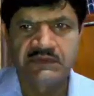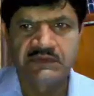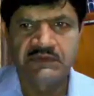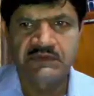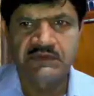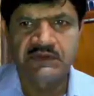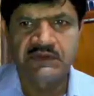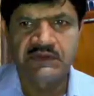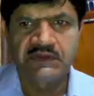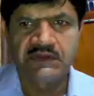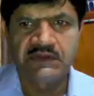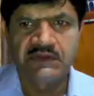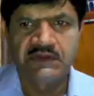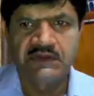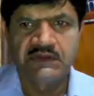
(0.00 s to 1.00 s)
Okay,
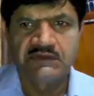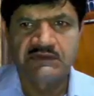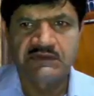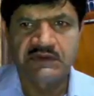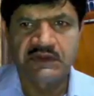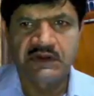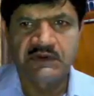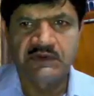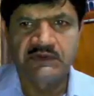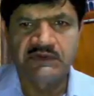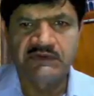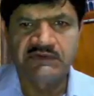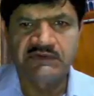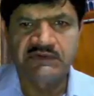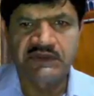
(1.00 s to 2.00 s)
so now you
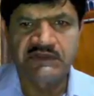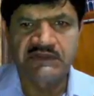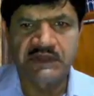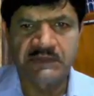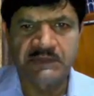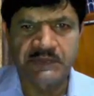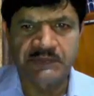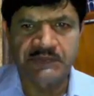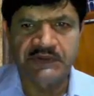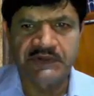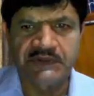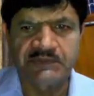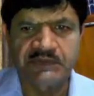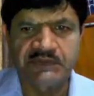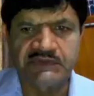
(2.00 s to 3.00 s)
have to take the
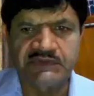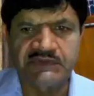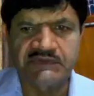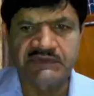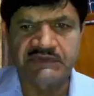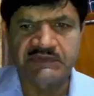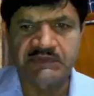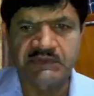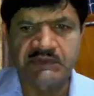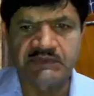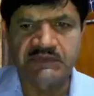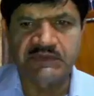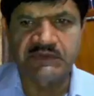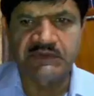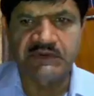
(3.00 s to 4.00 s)
appropriate projection system
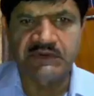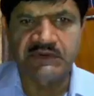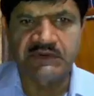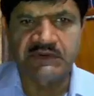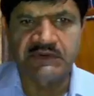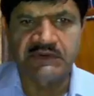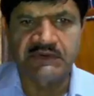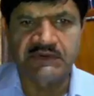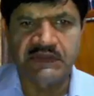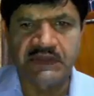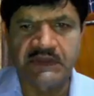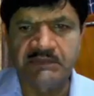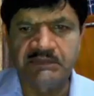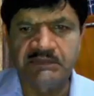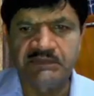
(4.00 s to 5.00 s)
of your
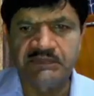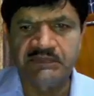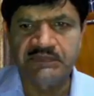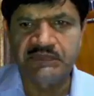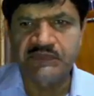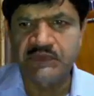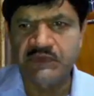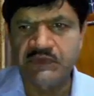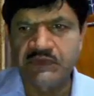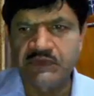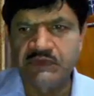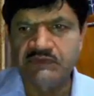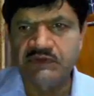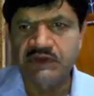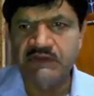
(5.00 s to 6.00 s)
DEM.
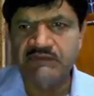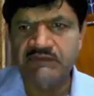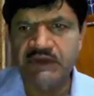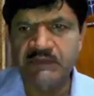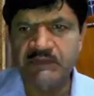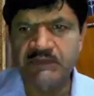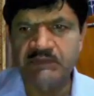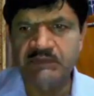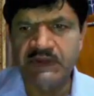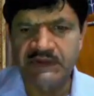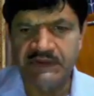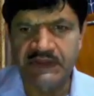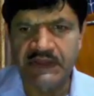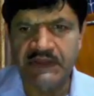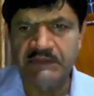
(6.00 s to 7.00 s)
So I have kept my
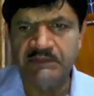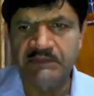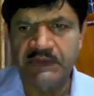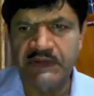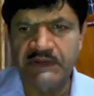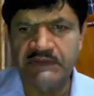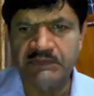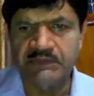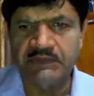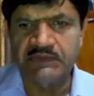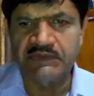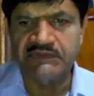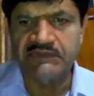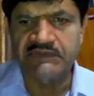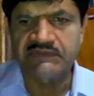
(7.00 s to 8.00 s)
DEM and the
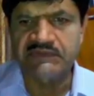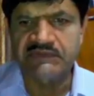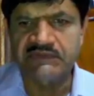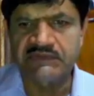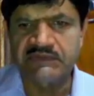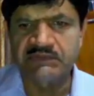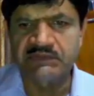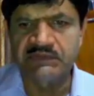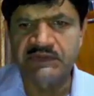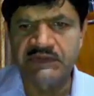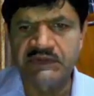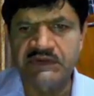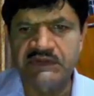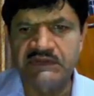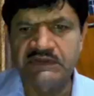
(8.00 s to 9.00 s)
projection system
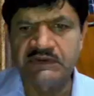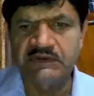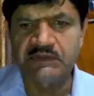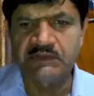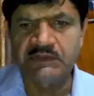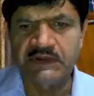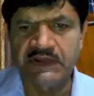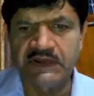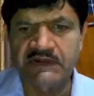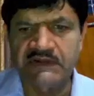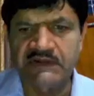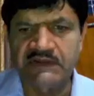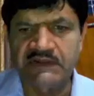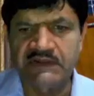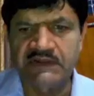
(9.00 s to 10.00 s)
here in the document
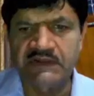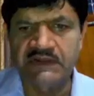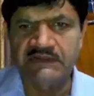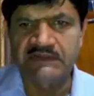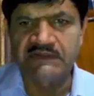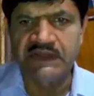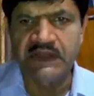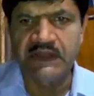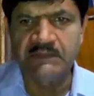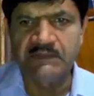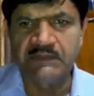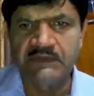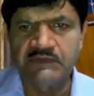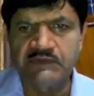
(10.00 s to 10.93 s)
directory as a DEM.